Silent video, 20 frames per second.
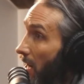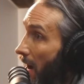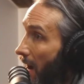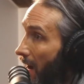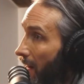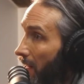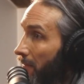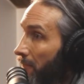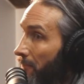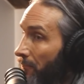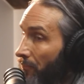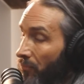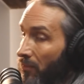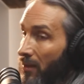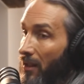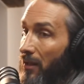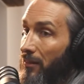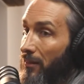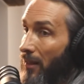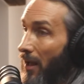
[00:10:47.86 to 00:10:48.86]
not
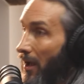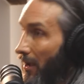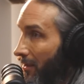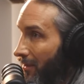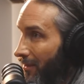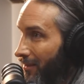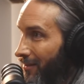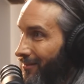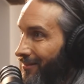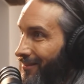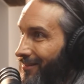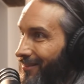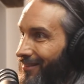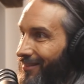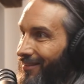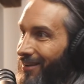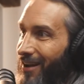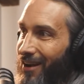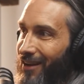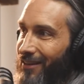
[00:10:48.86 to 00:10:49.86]
luck,
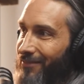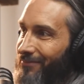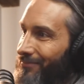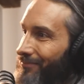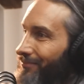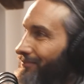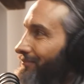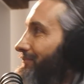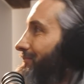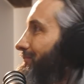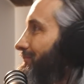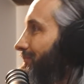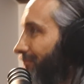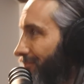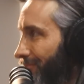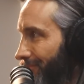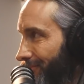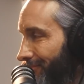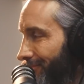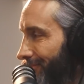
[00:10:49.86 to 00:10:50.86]
not
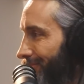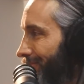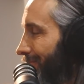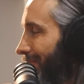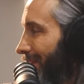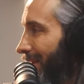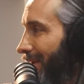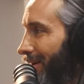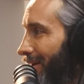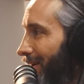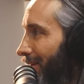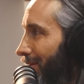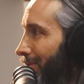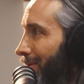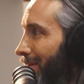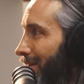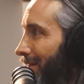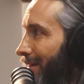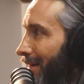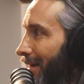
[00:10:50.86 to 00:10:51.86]
you know
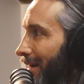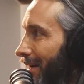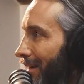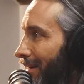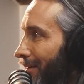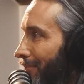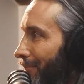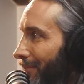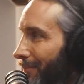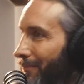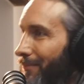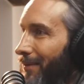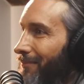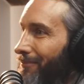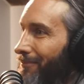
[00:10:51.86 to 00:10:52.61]
um,